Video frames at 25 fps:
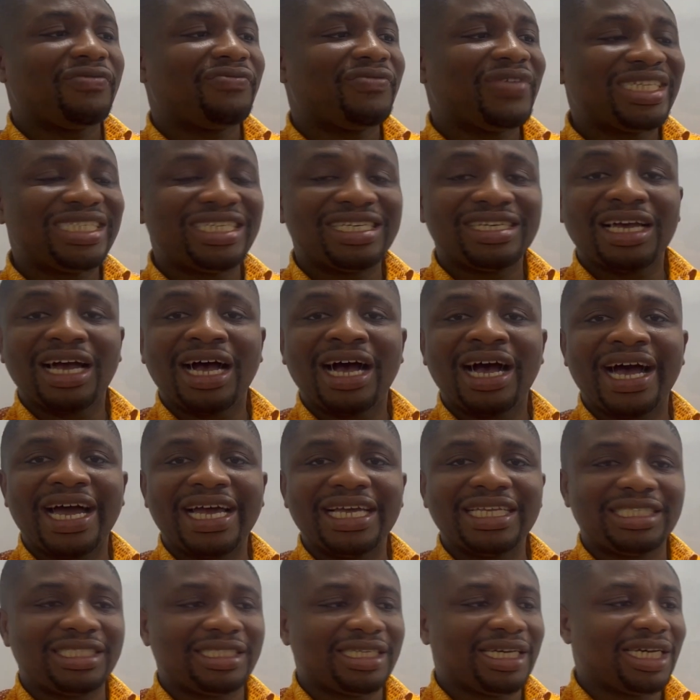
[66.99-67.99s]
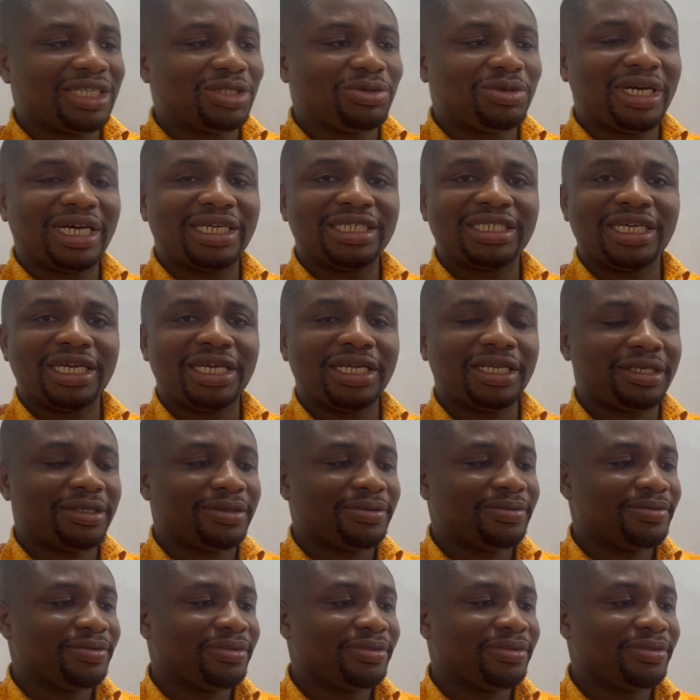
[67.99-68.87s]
The vertical height, as we are saying.